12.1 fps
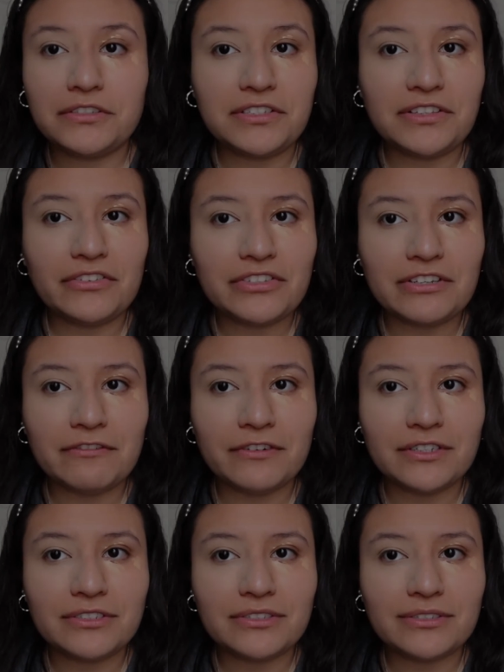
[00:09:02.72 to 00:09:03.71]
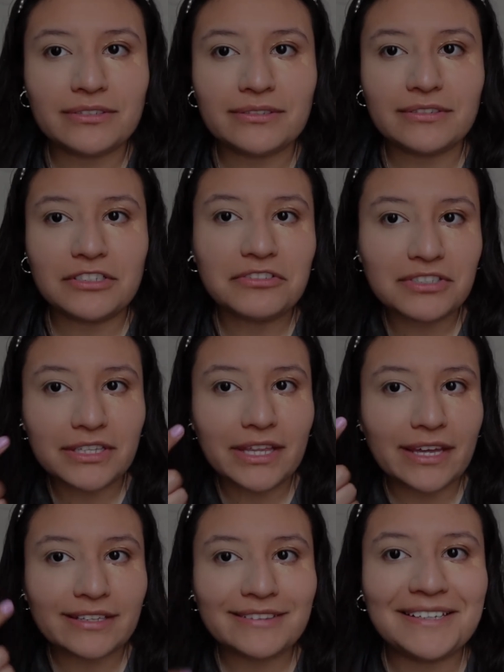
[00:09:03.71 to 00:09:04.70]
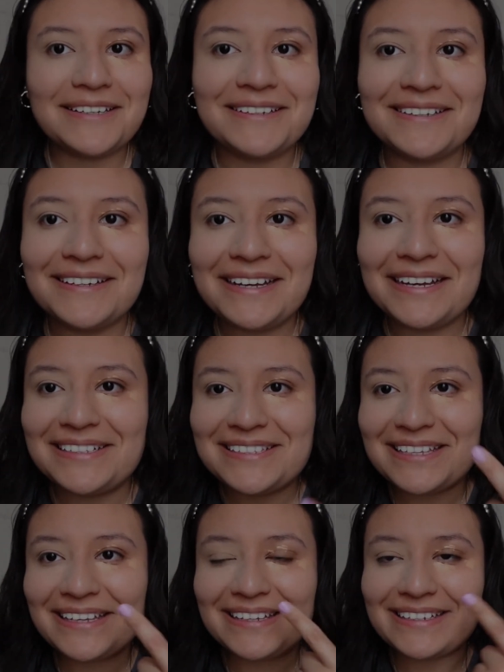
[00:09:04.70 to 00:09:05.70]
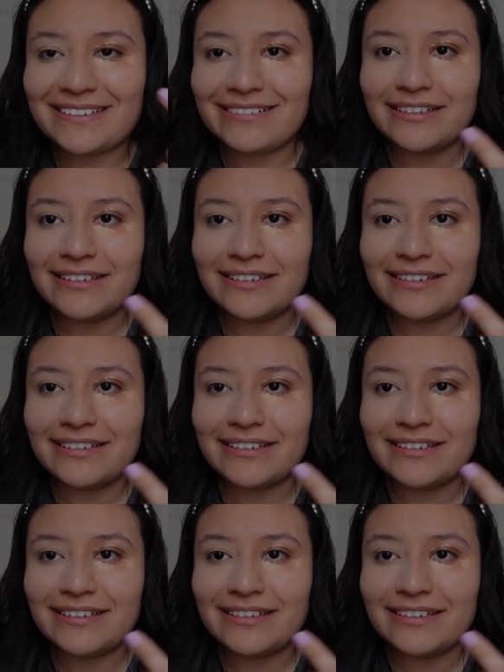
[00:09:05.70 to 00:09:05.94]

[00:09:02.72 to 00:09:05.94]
see the difference? You see that? It's like